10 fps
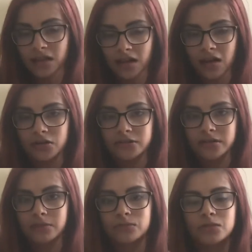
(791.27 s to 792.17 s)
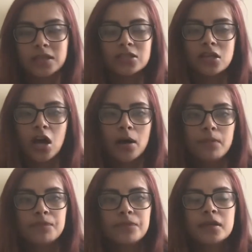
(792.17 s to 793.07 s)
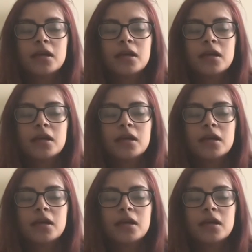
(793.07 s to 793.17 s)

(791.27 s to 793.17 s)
and then it also comes with the top,